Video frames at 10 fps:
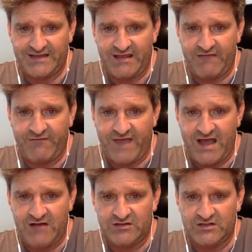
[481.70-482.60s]
they
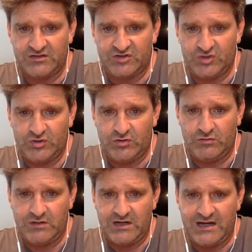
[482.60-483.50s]
found
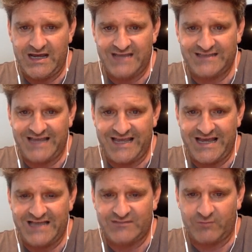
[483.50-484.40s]
two
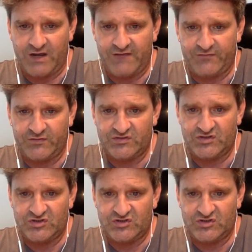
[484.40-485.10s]
SKS rifles,